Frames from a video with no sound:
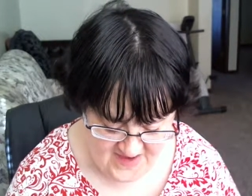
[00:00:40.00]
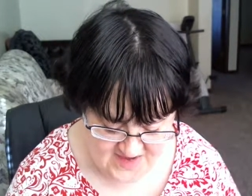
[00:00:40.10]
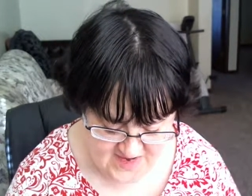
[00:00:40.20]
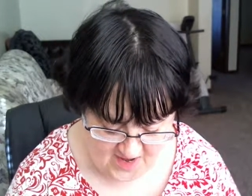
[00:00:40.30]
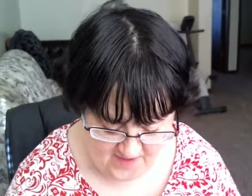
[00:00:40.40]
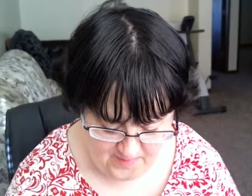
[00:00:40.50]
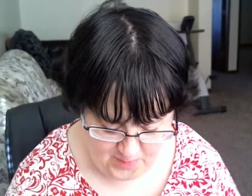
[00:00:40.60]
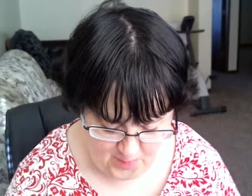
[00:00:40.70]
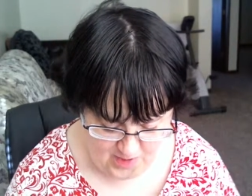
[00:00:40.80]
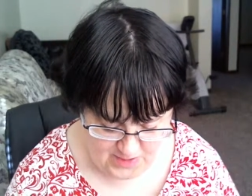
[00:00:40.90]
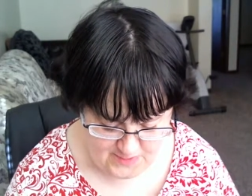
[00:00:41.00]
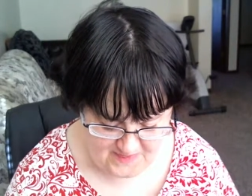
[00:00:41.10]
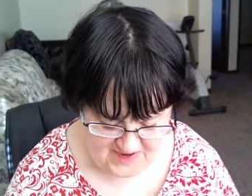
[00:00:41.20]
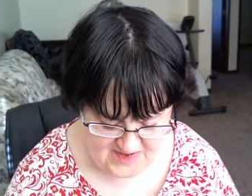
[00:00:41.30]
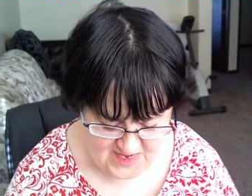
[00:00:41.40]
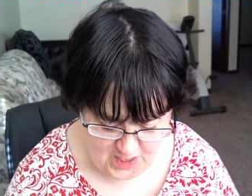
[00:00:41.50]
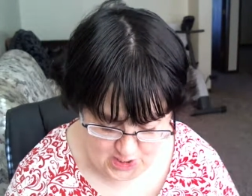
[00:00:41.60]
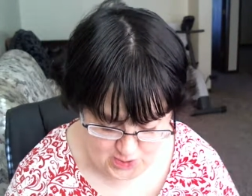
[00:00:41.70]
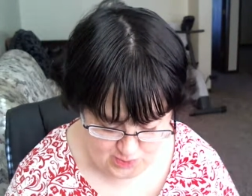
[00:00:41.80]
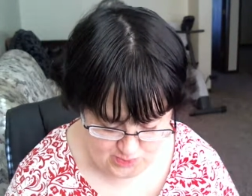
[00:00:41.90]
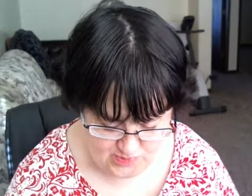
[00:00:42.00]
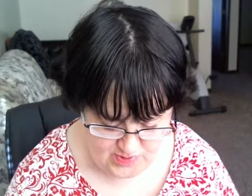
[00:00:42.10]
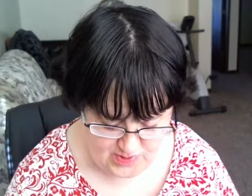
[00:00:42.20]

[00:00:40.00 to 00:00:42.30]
this time you ought to be teachers,